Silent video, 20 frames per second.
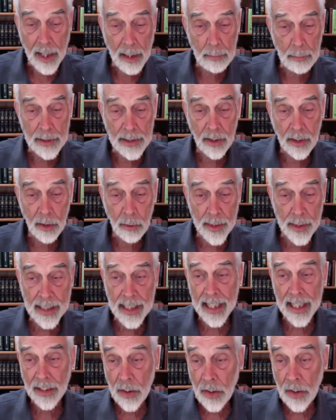a lot of material
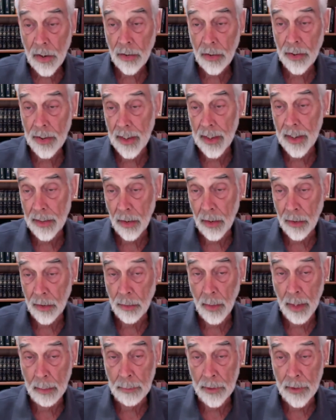we can't use in
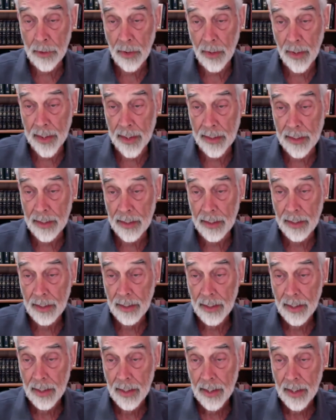those repertories.
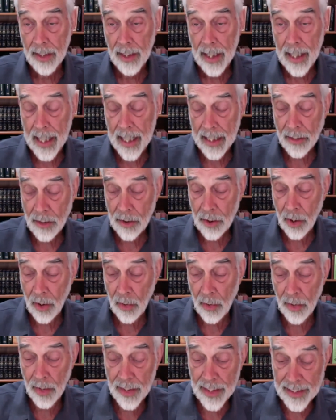
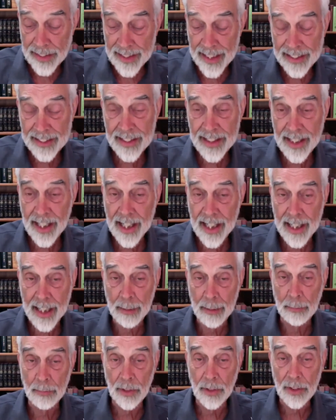So it takes
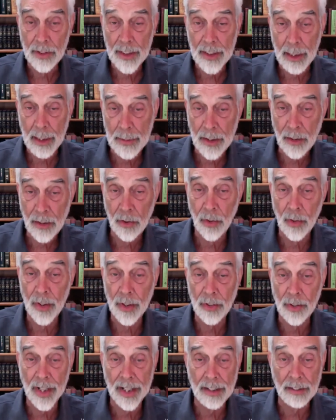time skimming
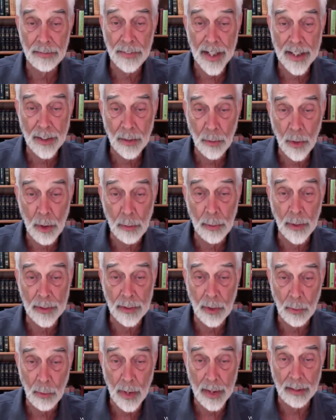through it, trying to find the
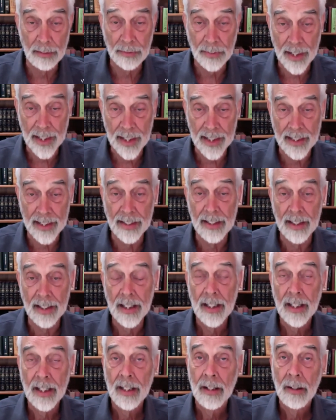rubrics we want to find,
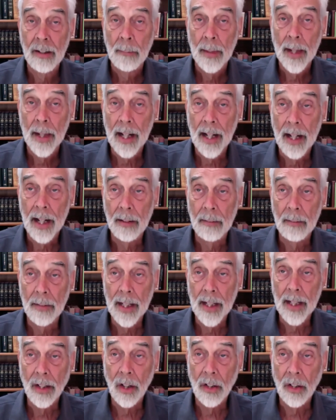
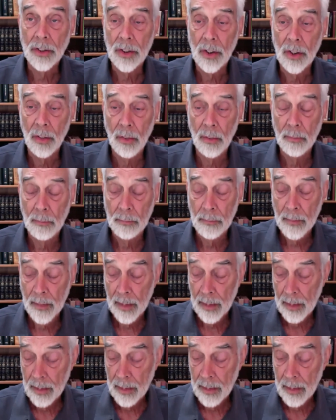and also